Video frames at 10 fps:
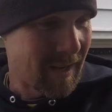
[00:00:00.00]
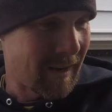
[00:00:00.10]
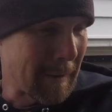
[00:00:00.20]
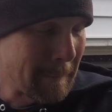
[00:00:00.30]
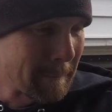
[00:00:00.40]

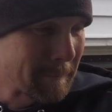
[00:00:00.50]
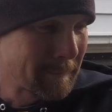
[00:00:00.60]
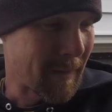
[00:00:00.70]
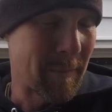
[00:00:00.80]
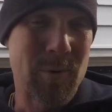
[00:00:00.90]
I'm
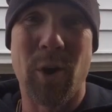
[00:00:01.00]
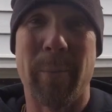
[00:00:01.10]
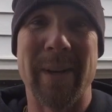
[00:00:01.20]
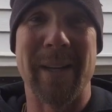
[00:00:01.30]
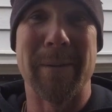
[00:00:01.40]

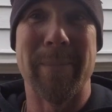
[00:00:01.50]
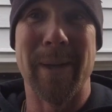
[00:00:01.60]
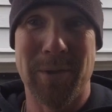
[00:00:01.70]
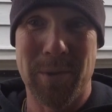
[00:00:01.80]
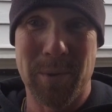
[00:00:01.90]
chomping at the
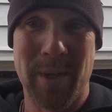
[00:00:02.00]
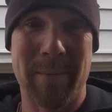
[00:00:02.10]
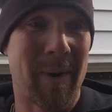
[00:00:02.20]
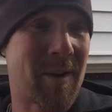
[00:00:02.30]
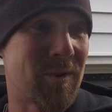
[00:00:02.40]
bit to
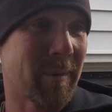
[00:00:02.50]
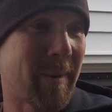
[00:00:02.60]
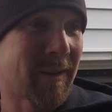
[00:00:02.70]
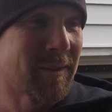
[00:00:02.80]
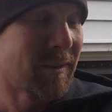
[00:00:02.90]
get my truck
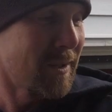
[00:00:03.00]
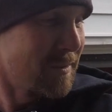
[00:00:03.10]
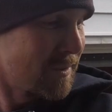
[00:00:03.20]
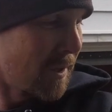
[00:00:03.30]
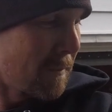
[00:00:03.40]
back on the
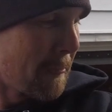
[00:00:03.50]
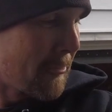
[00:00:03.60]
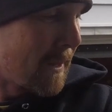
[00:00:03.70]
road. So